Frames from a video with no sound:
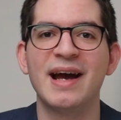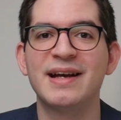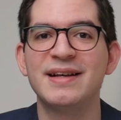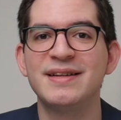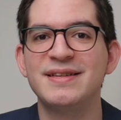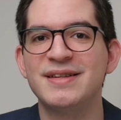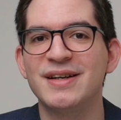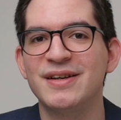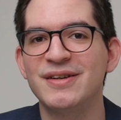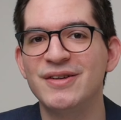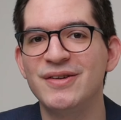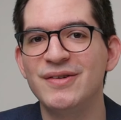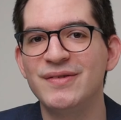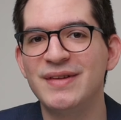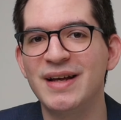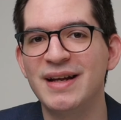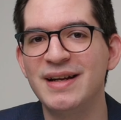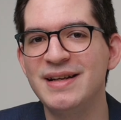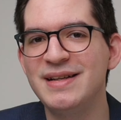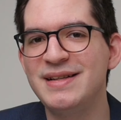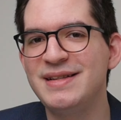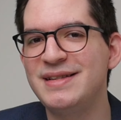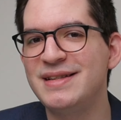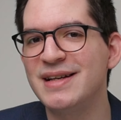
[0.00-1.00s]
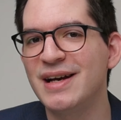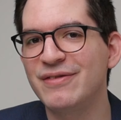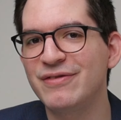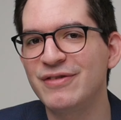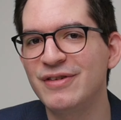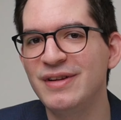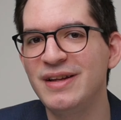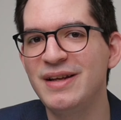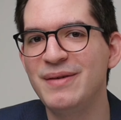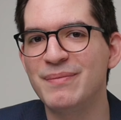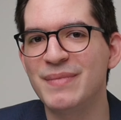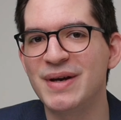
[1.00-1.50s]
can tell you that it
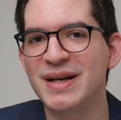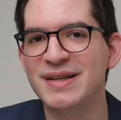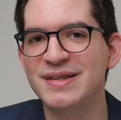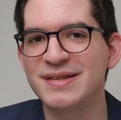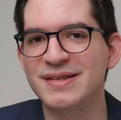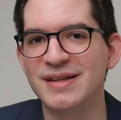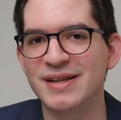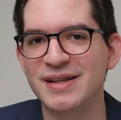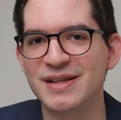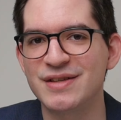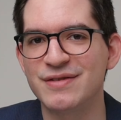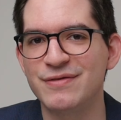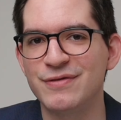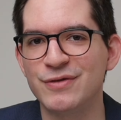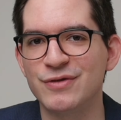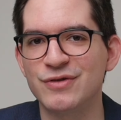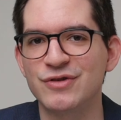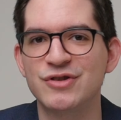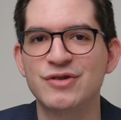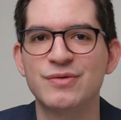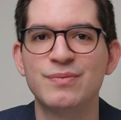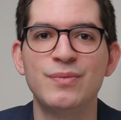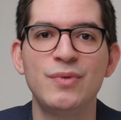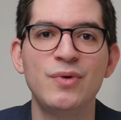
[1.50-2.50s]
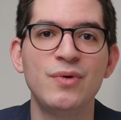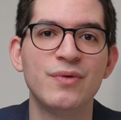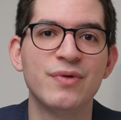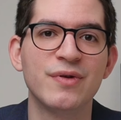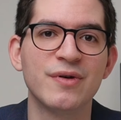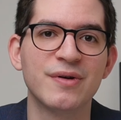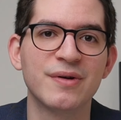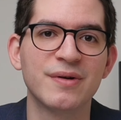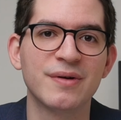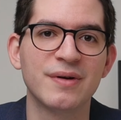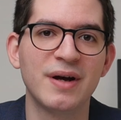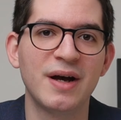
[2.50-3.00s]
definitely makes things feel
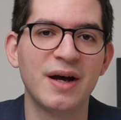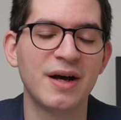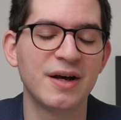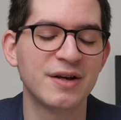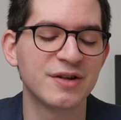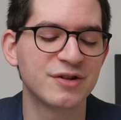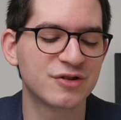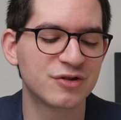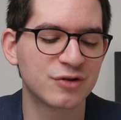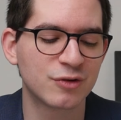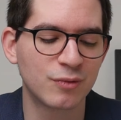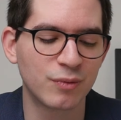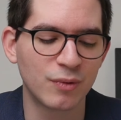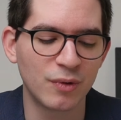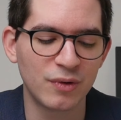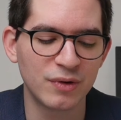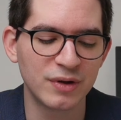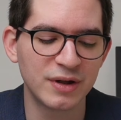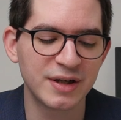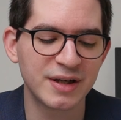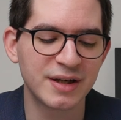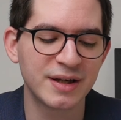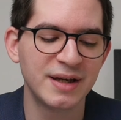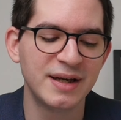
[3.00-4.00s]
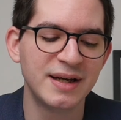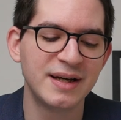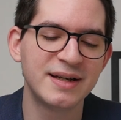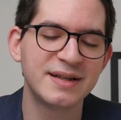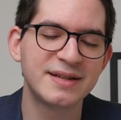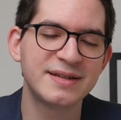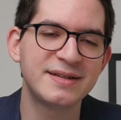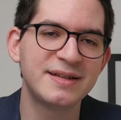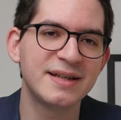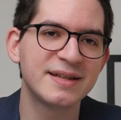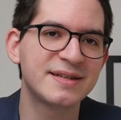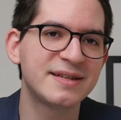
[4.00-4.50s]
smoother. Scrolling,
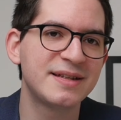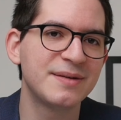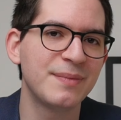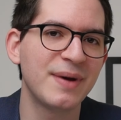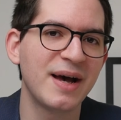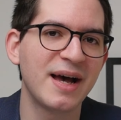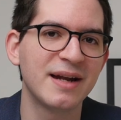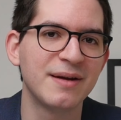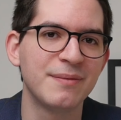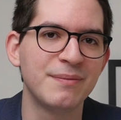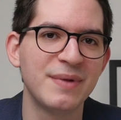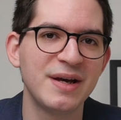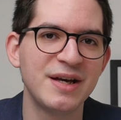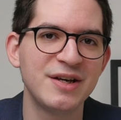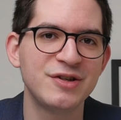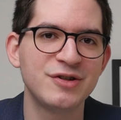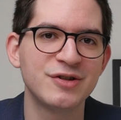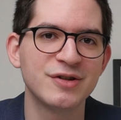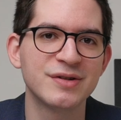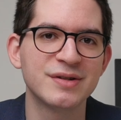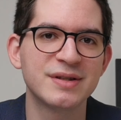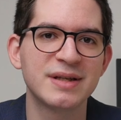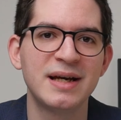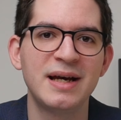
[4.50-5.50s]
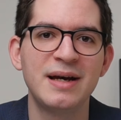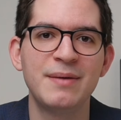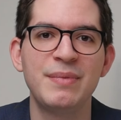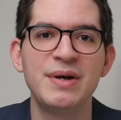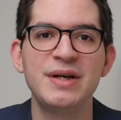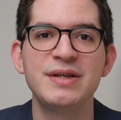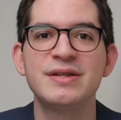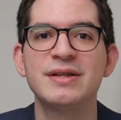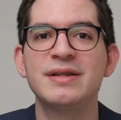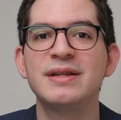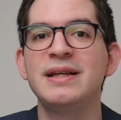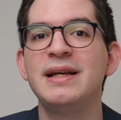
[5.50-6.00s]
system animations,
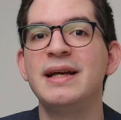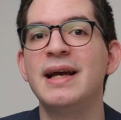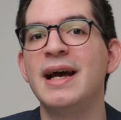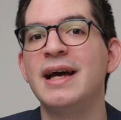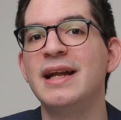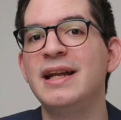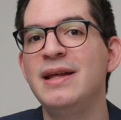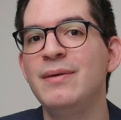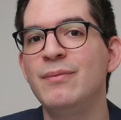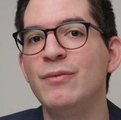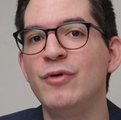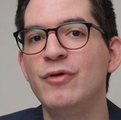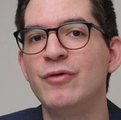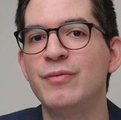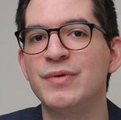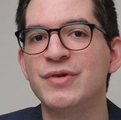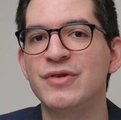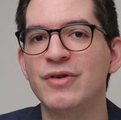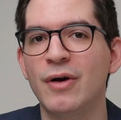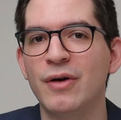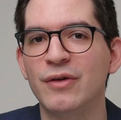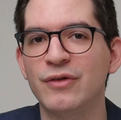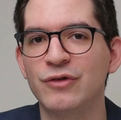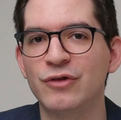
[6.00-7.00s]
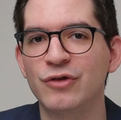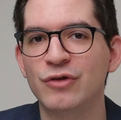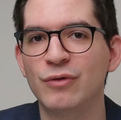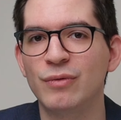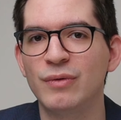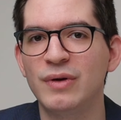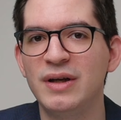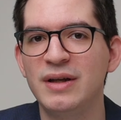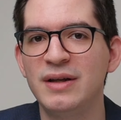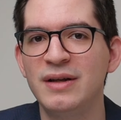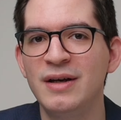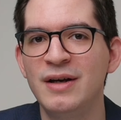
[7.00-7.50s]
basically any movement on
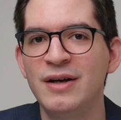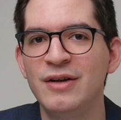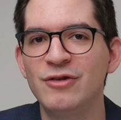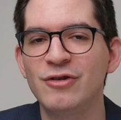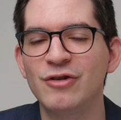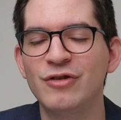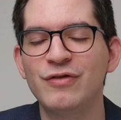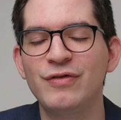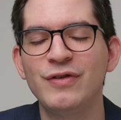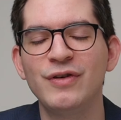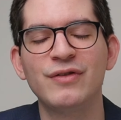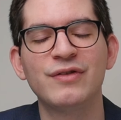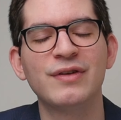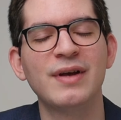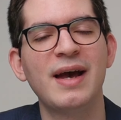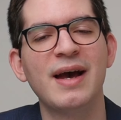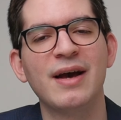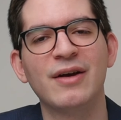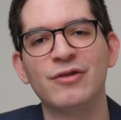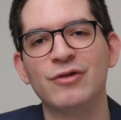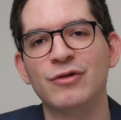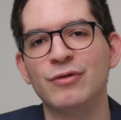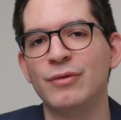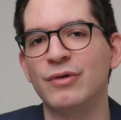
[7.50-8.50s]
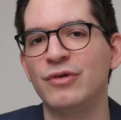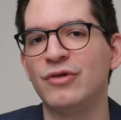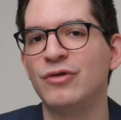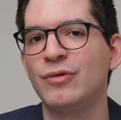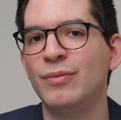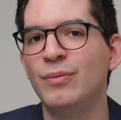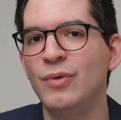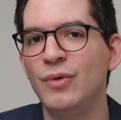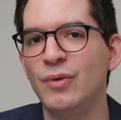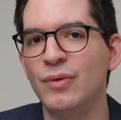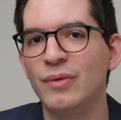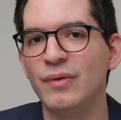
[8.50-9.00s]
screen just feels extra
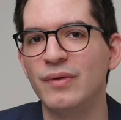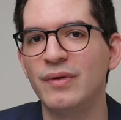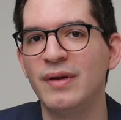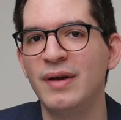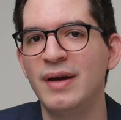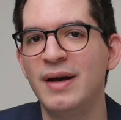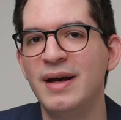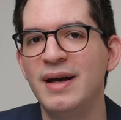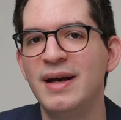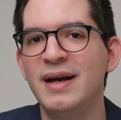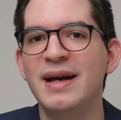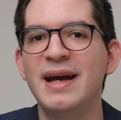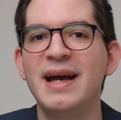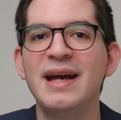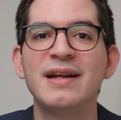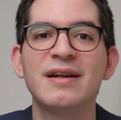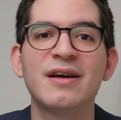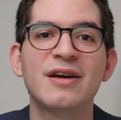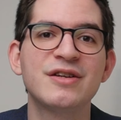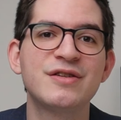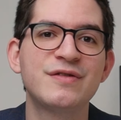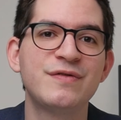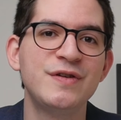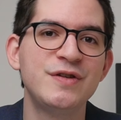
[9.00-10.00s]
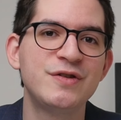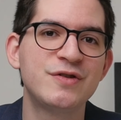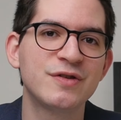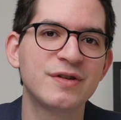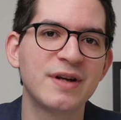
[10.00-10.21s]
smooth. A nice feature